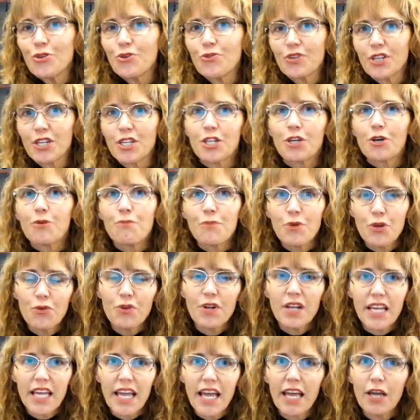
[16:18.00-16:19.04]
can
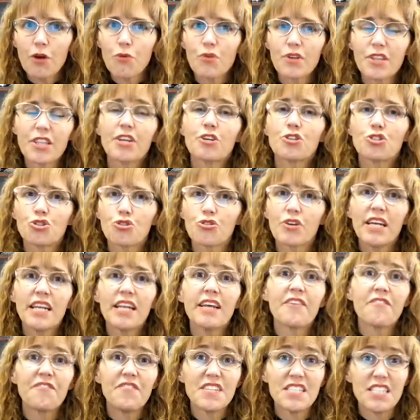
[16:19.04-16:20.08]
communicate with their
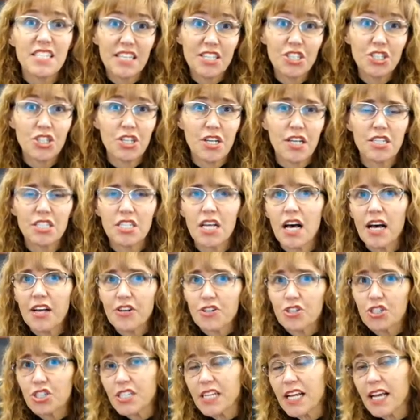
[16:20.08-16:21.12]
treating physician to
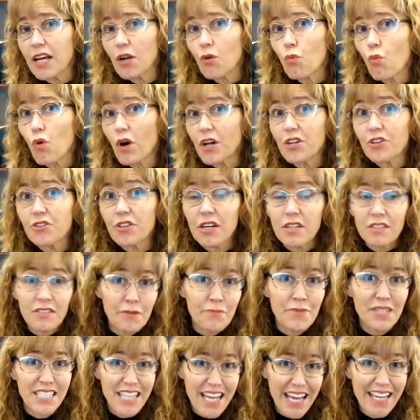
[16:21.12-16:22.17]
understand what are their
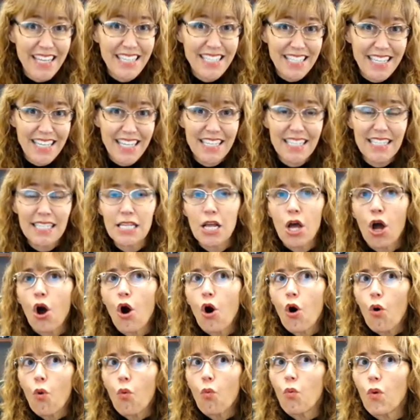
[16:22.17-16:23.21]
limitations,
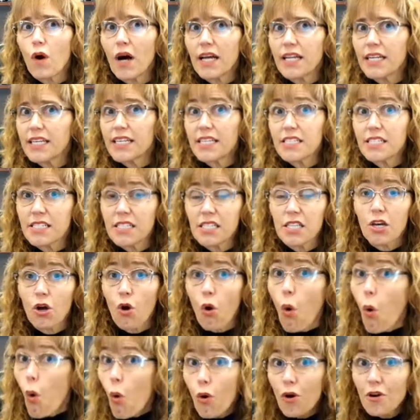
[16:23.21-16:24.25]
what is the
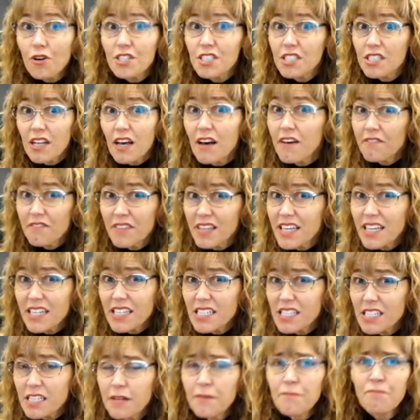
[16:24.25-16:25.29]
course of
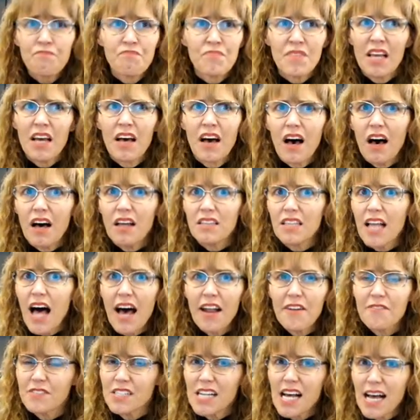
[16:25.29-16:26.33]
this. A lot
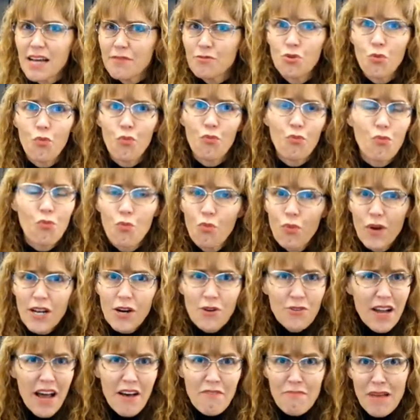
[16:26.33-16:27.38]
of times we
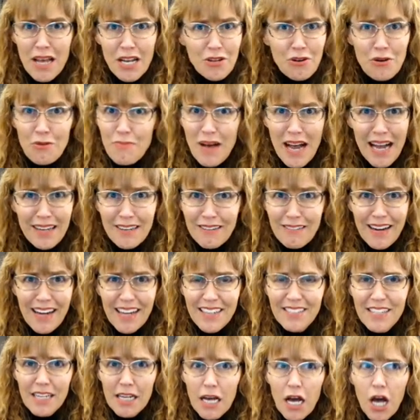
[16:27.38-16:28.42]
don't have medical
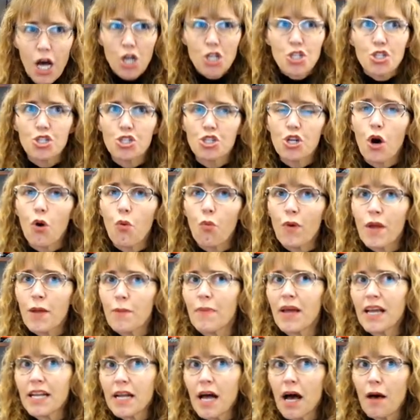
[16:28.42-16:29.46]
background, so we
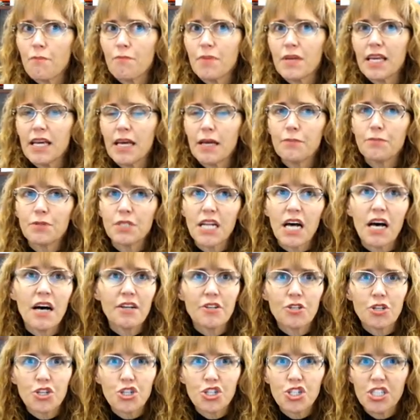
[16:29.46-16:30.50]
may not be able to
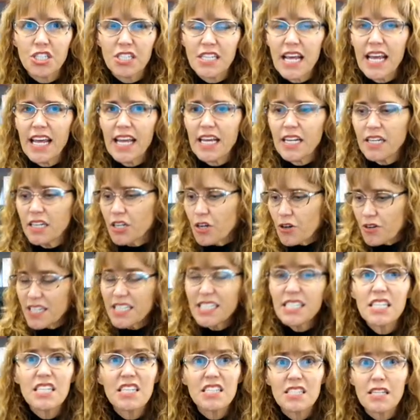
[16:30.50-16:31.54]
understand, you know, is
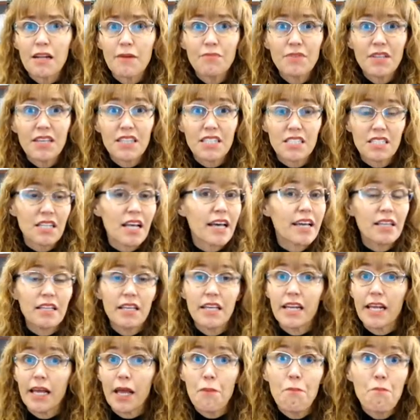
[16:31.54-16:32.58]
this something that's likely
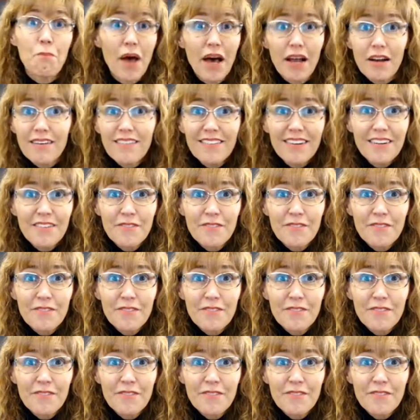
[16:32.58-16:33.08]
to get better?